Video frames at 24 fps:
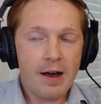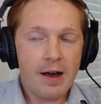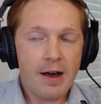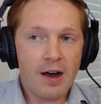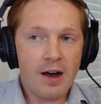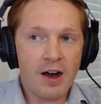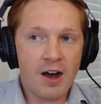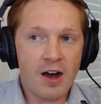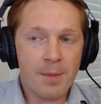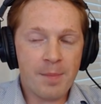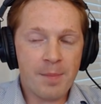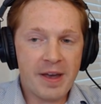
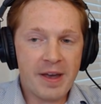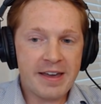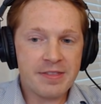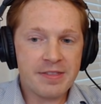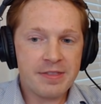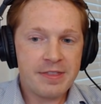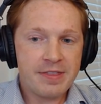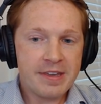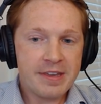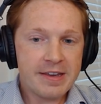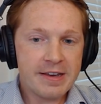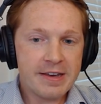Um,
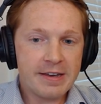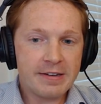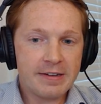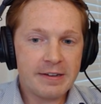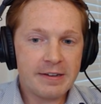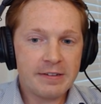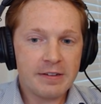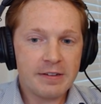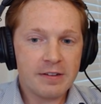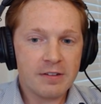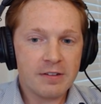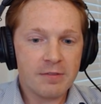and
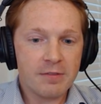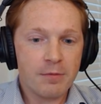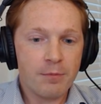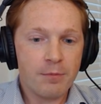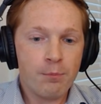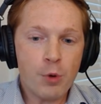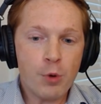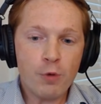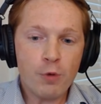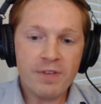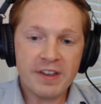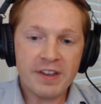then
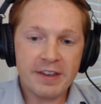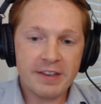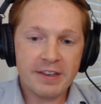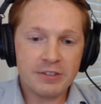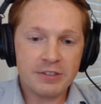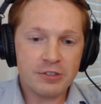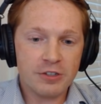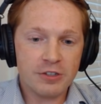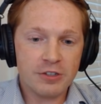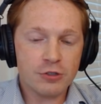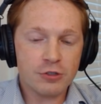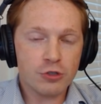moving
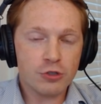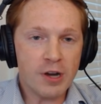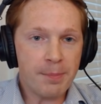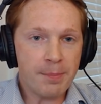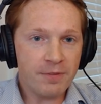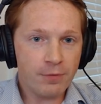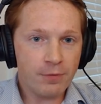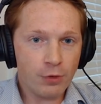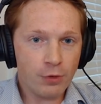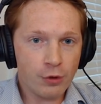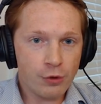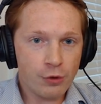into strep
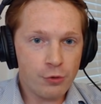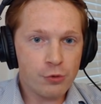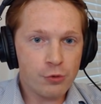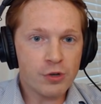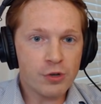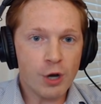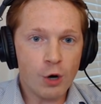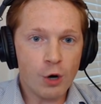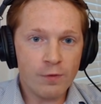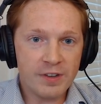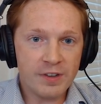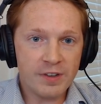and flu,
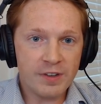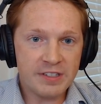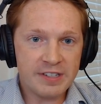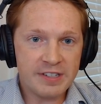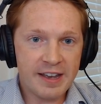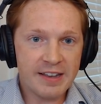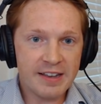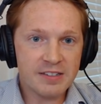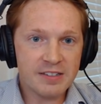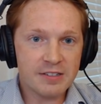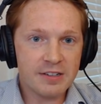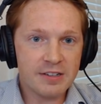COVID
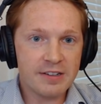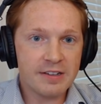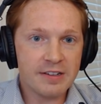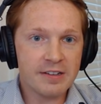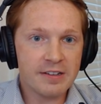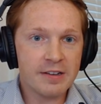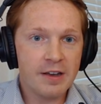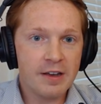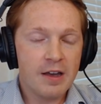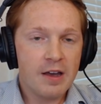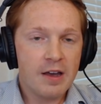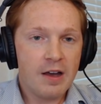
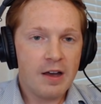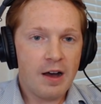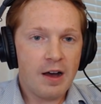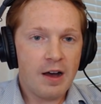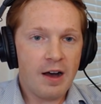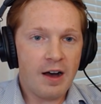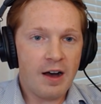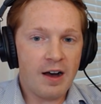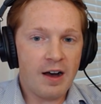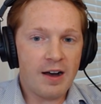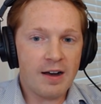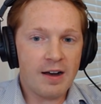testing,
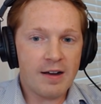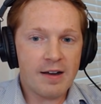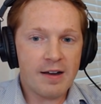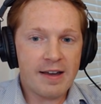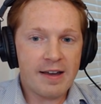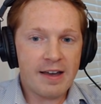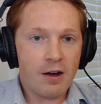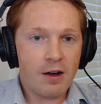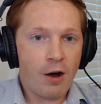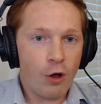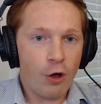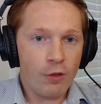
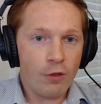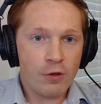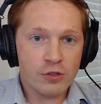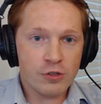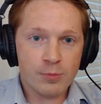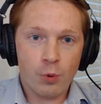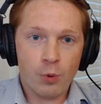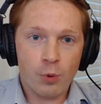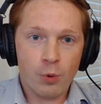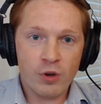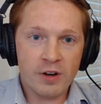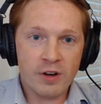uh, all
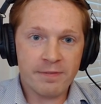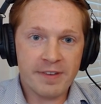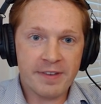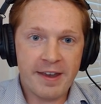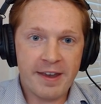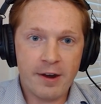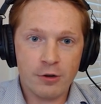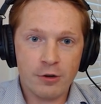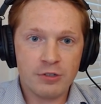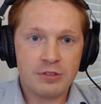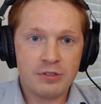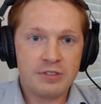those point of
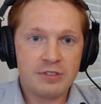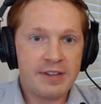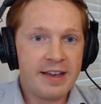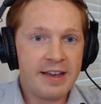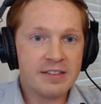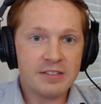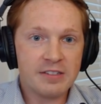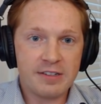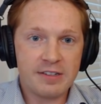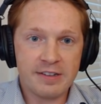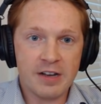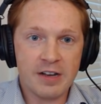care
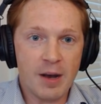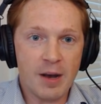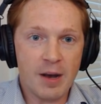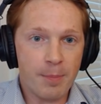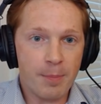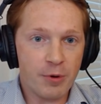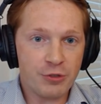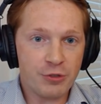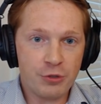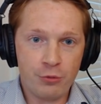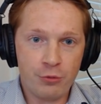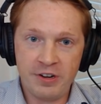testing
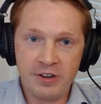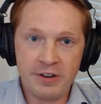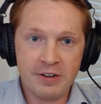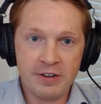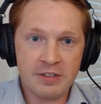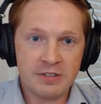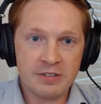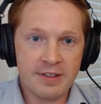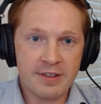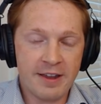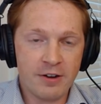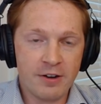
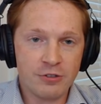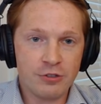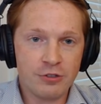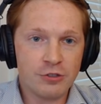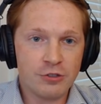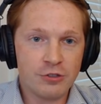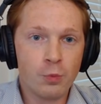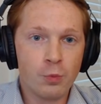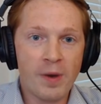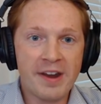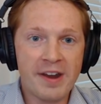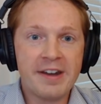opportunities that is
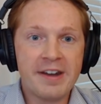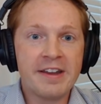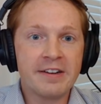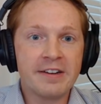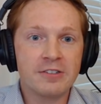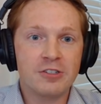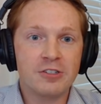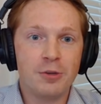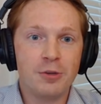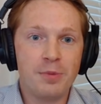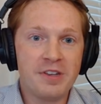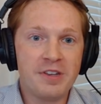just
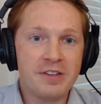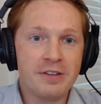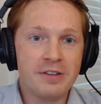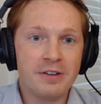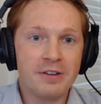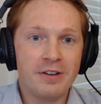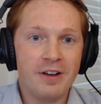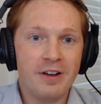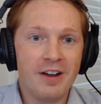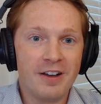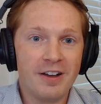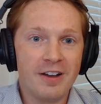waiting to
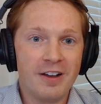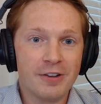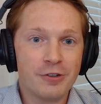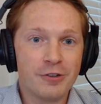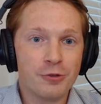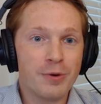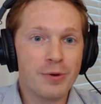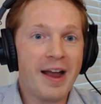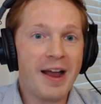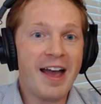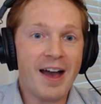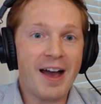be uh,
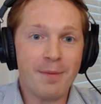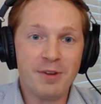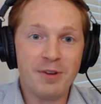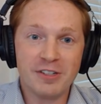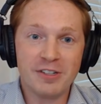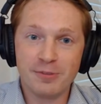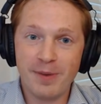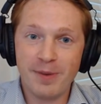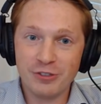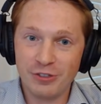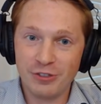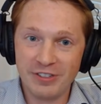grabbed,
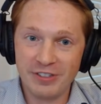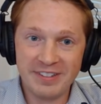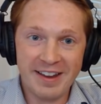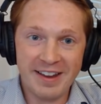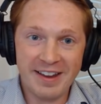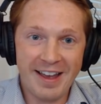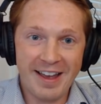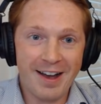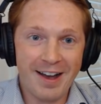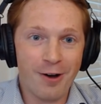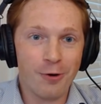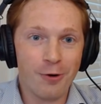especially
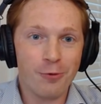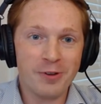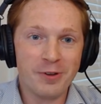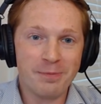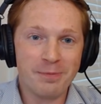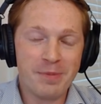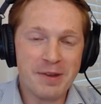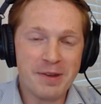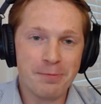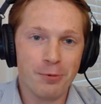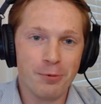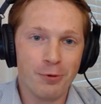now
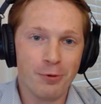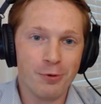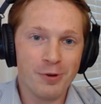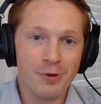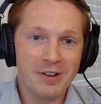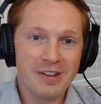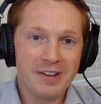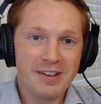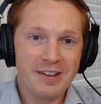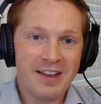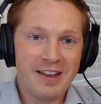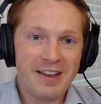when
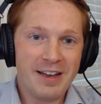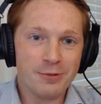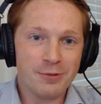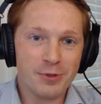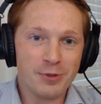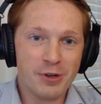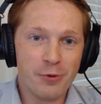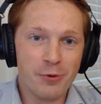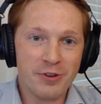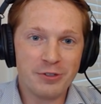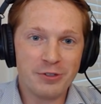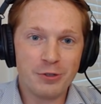people, as we
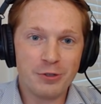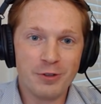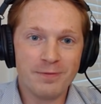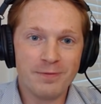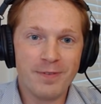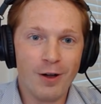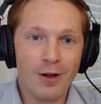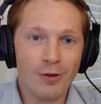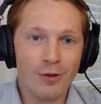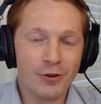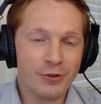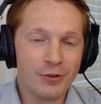go into the
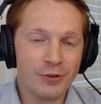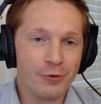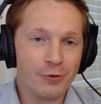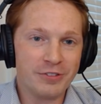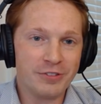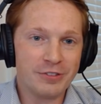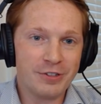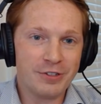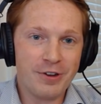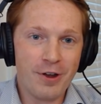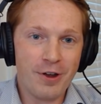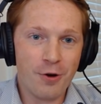fall, aren't
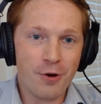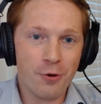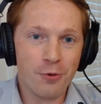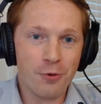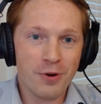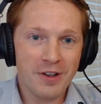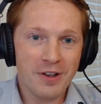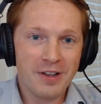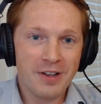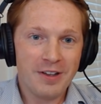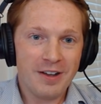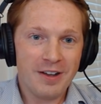going to
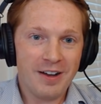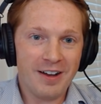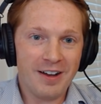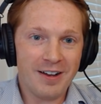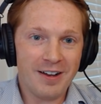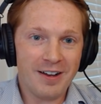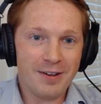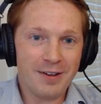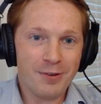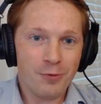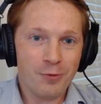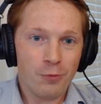know
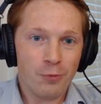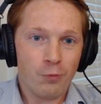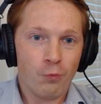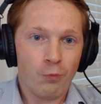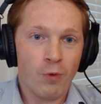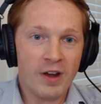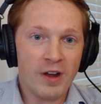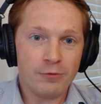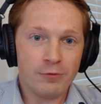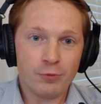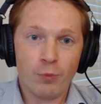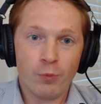uh,
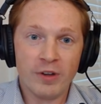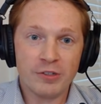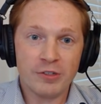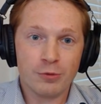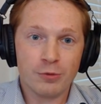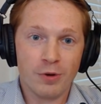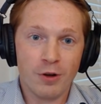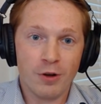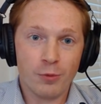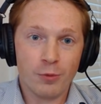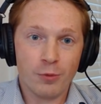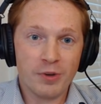what,
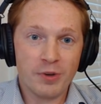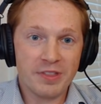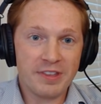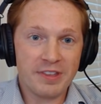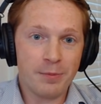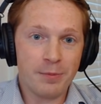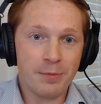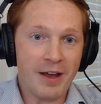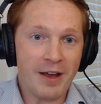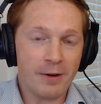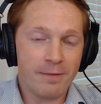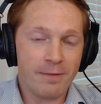what's wrong with
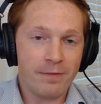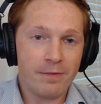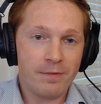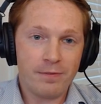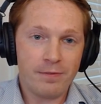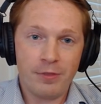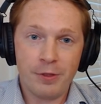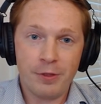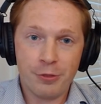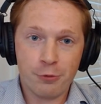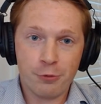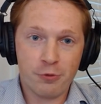them out of
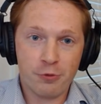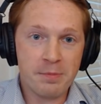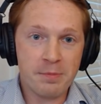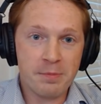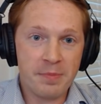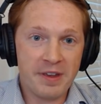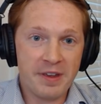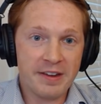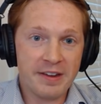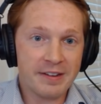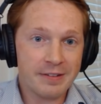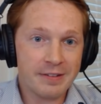the three
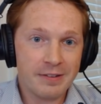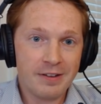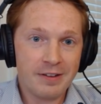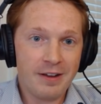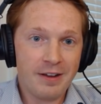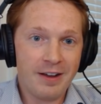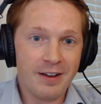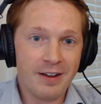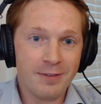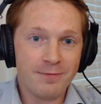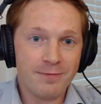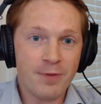big
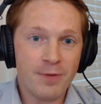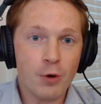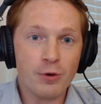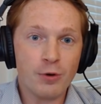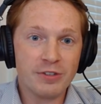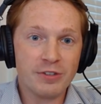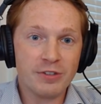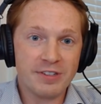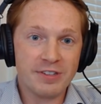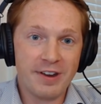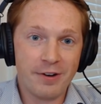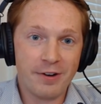uh,
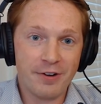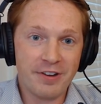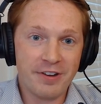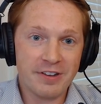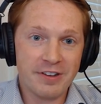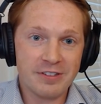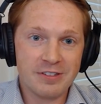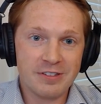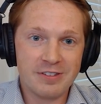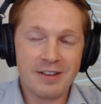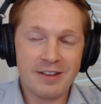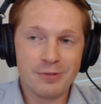focus
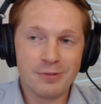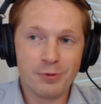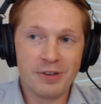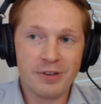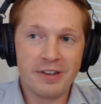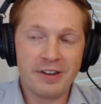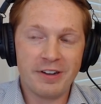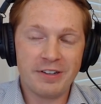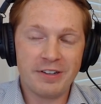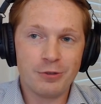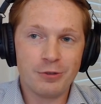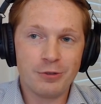areas as we
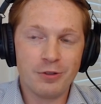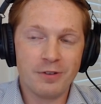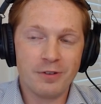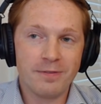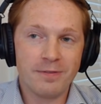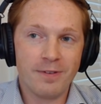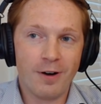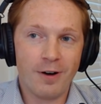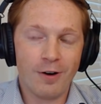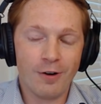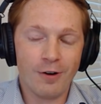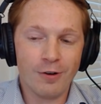get into the
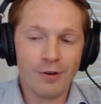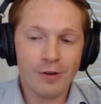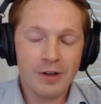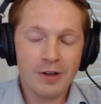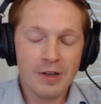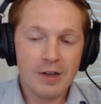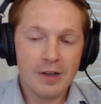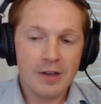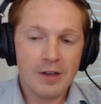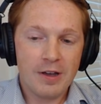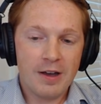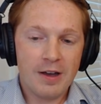fall.
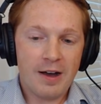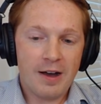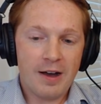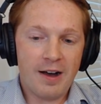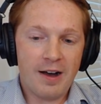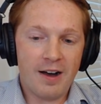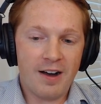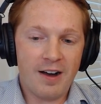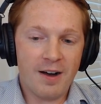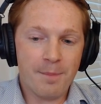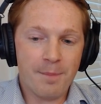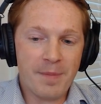
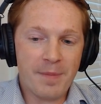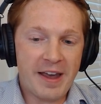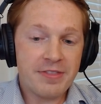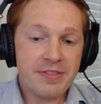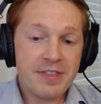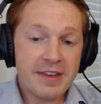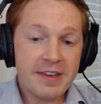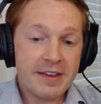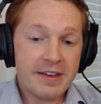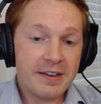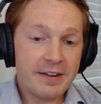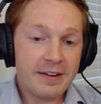Um,
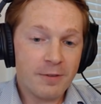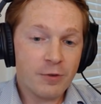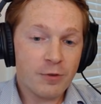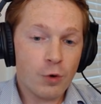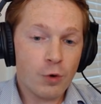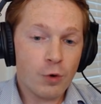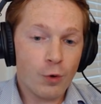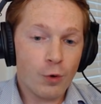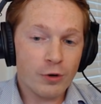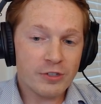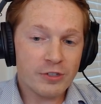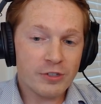and then,
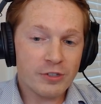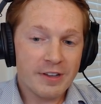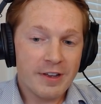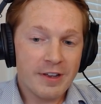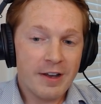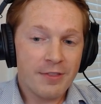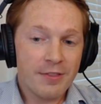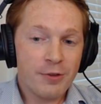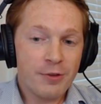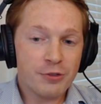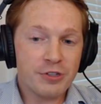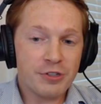of course,
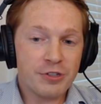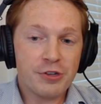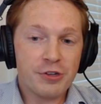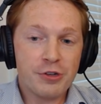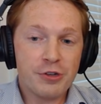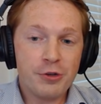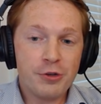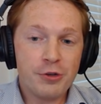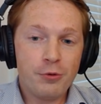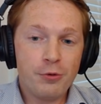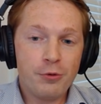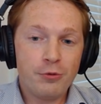there's a
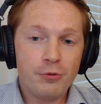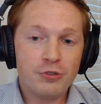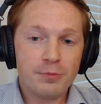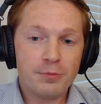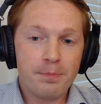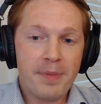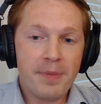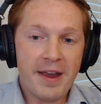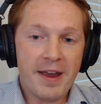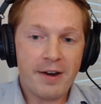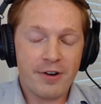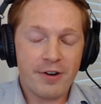huge
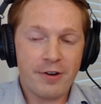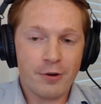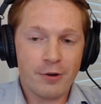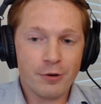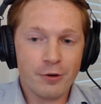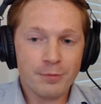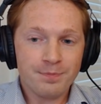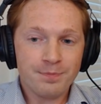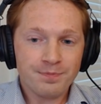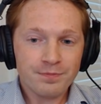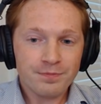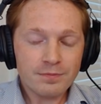
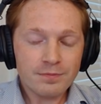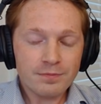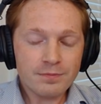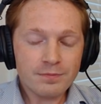barrier